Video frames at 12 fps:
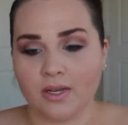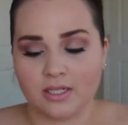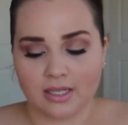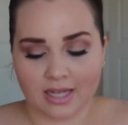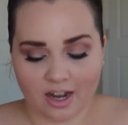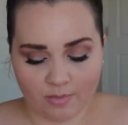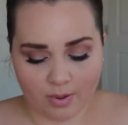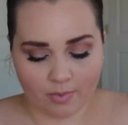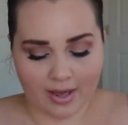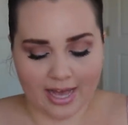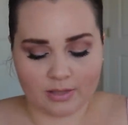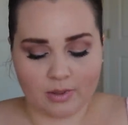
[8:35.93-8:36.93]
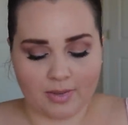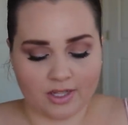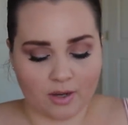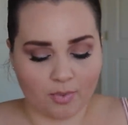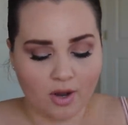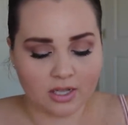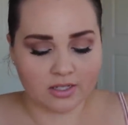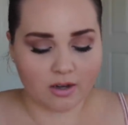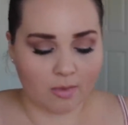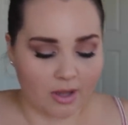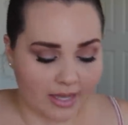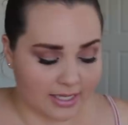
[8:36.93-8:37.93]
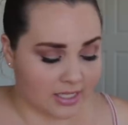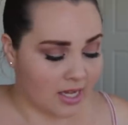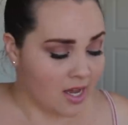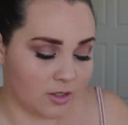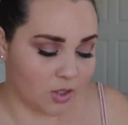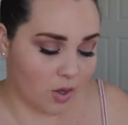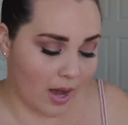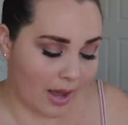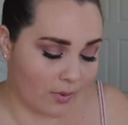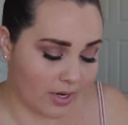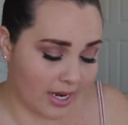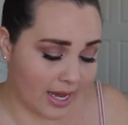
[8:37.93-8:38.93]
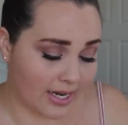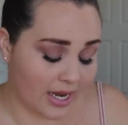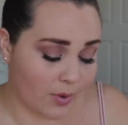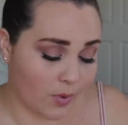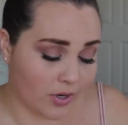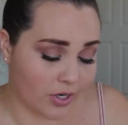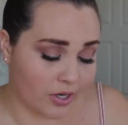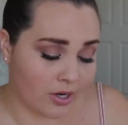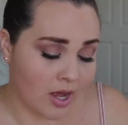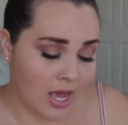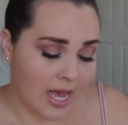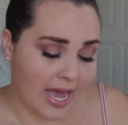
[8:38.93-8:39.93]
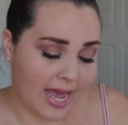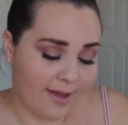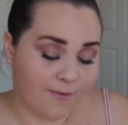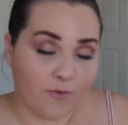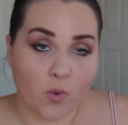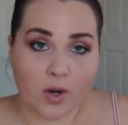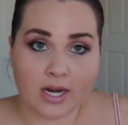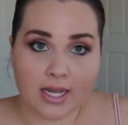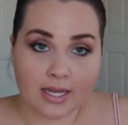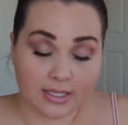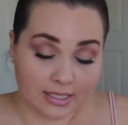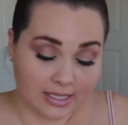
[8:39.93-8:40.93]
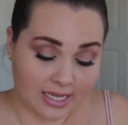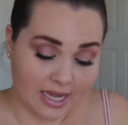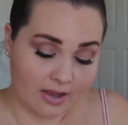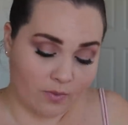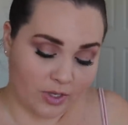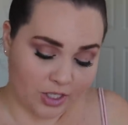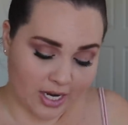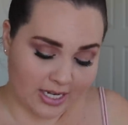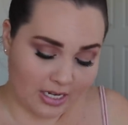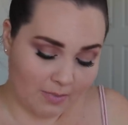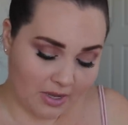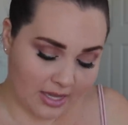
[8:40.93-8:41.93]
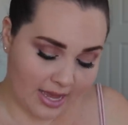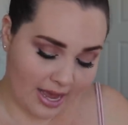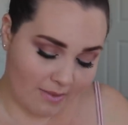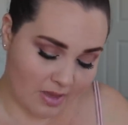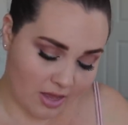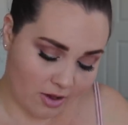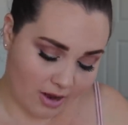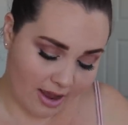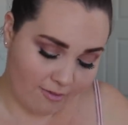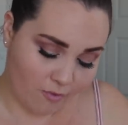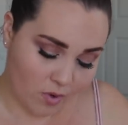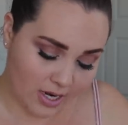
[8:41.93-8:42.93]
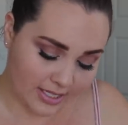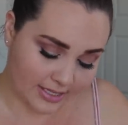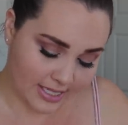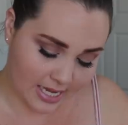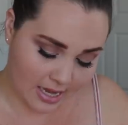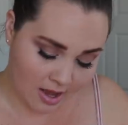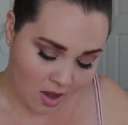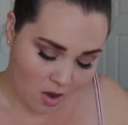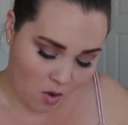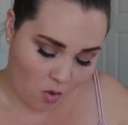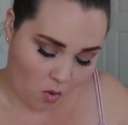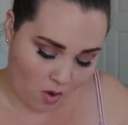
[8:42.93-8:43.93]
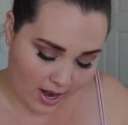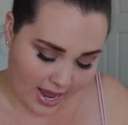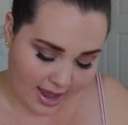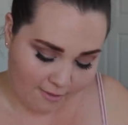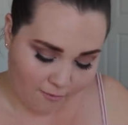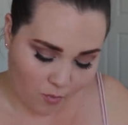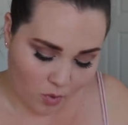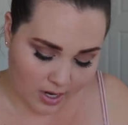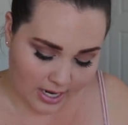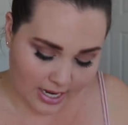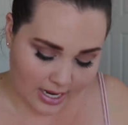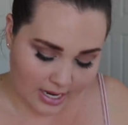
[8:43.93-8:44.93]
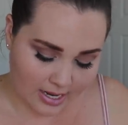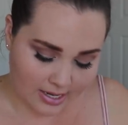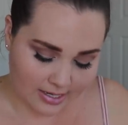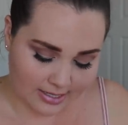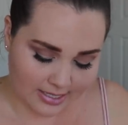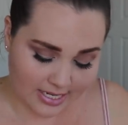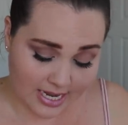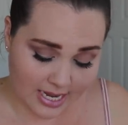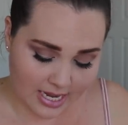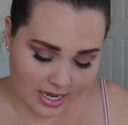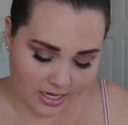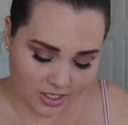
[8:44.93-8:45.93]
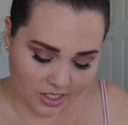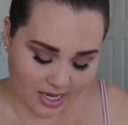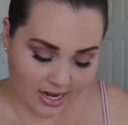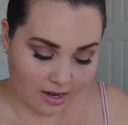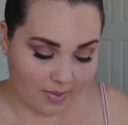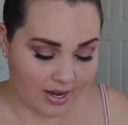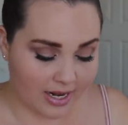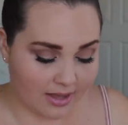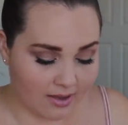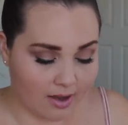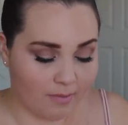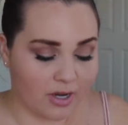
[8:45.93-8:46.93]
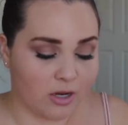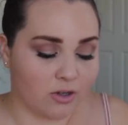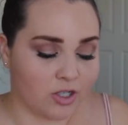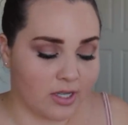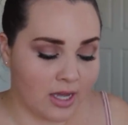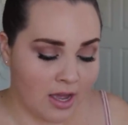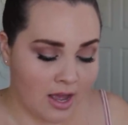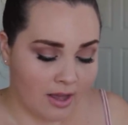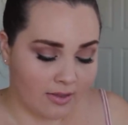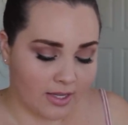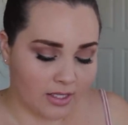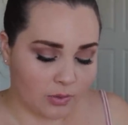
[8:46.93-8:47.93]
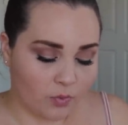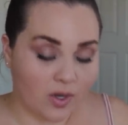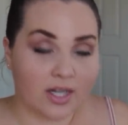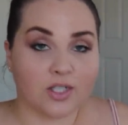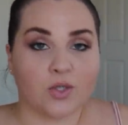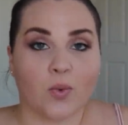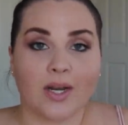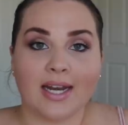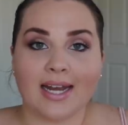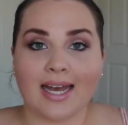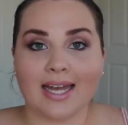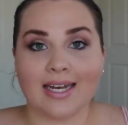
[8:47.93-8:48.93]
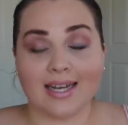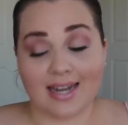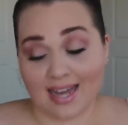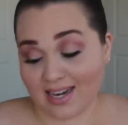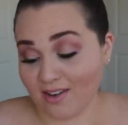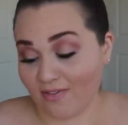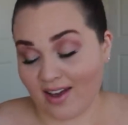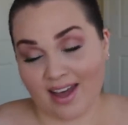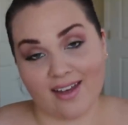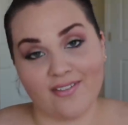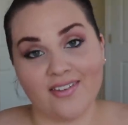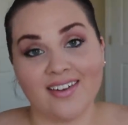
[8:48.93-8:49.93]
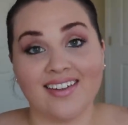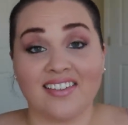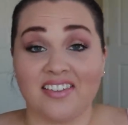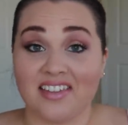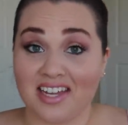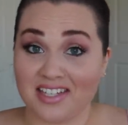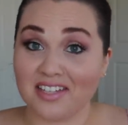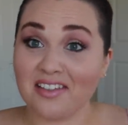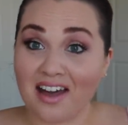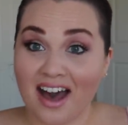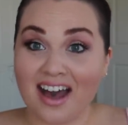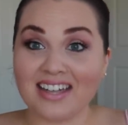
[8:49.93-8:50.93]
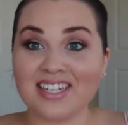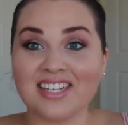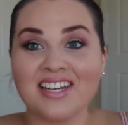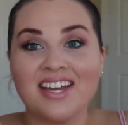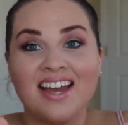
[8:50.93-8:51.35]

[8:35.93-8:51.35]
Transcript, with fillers: because a lot of people ask me about their bras and their bralettes. So I went ahead and I ordered a 40C, which I typically am either a 40C or a 40D, just kind of depending on the company usually. This was $29.95. That's a lot.